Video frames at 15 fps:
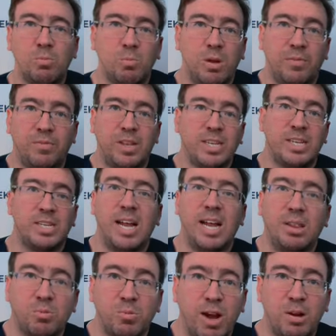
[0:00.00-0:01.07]
if this is
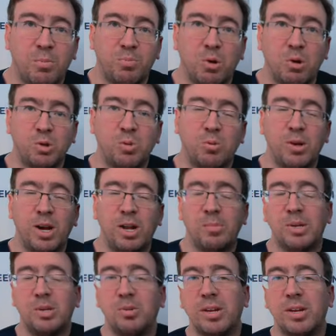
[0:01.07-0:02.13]
not the right approach, what we ought to
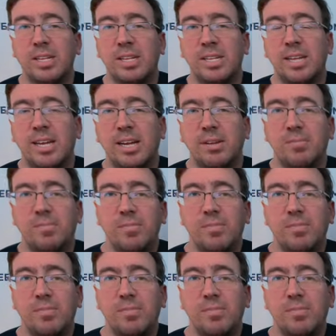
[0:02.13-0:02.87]
be doing instead.